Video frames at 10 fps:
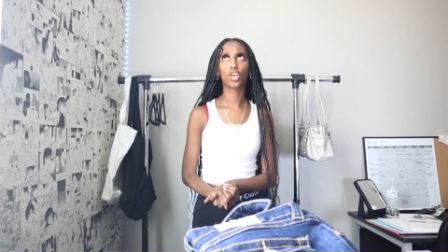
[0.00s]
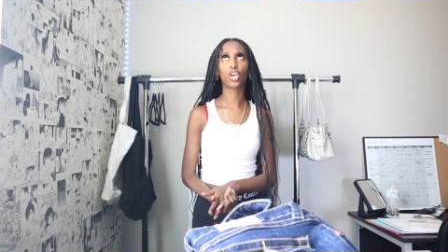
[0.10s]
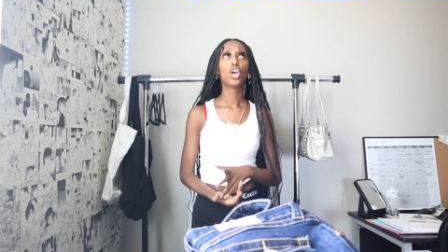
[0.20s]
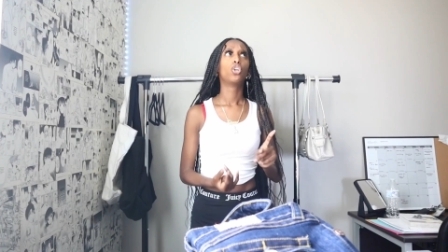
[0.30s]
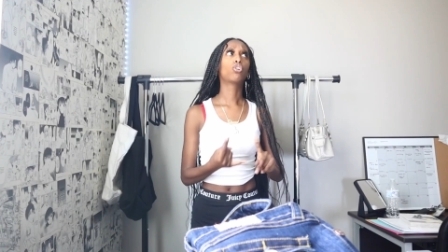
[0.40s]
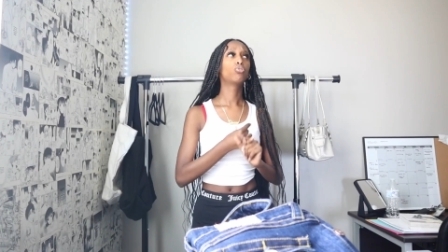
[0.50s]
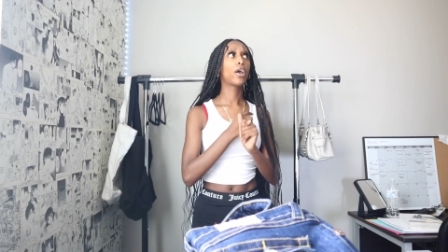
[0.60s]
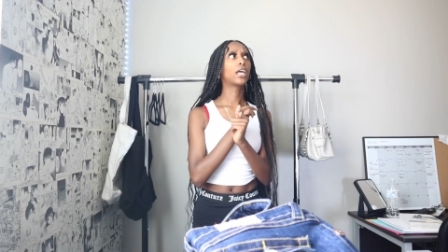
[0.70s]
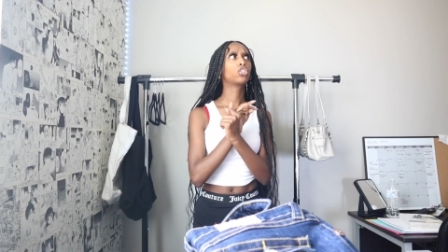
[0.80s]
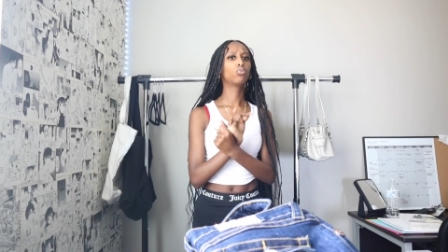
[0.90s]
Don't you
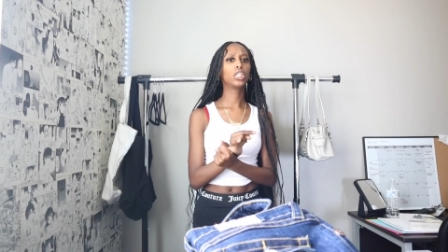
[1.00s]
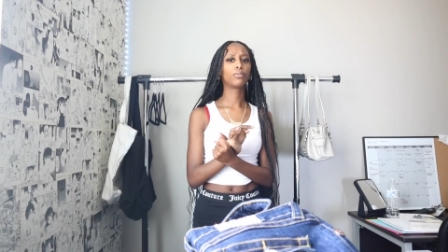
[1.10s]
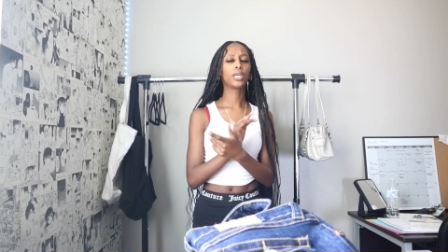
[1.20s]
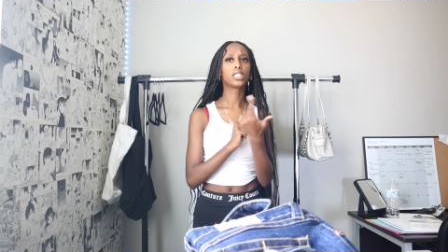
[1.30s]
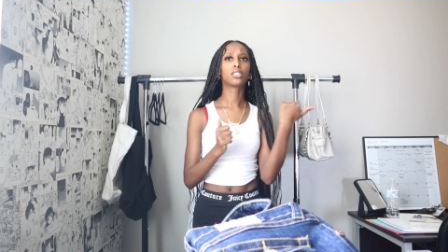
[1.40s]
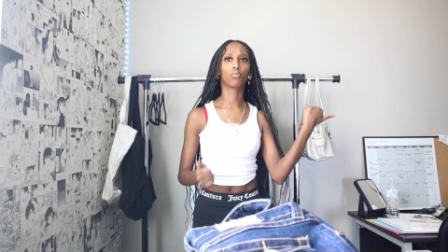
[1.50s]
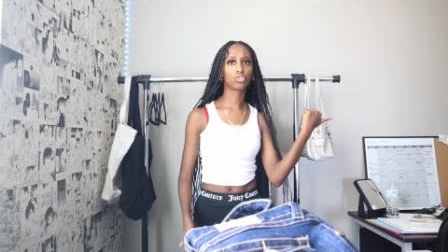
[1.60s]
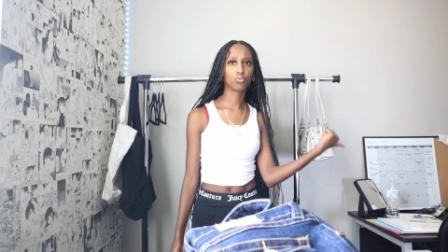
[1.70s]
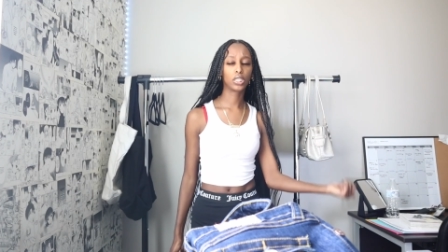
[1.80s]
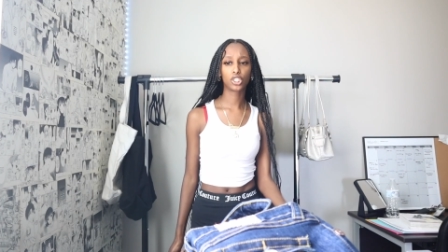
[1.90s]
have, like, true religion pants and some more
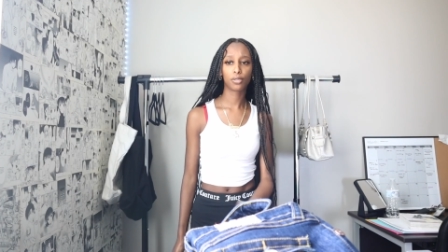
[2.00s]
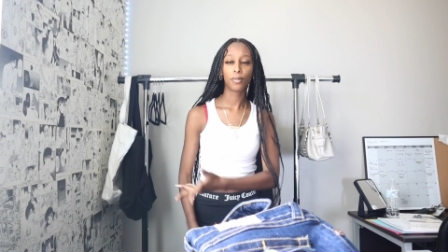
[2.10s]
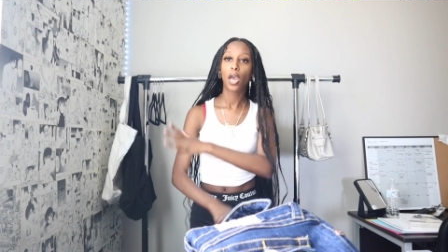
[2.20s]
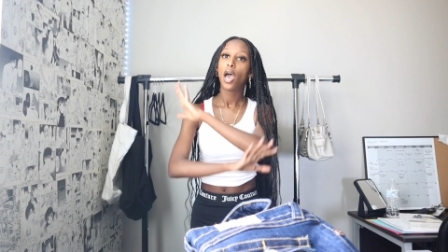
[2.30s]
true religion?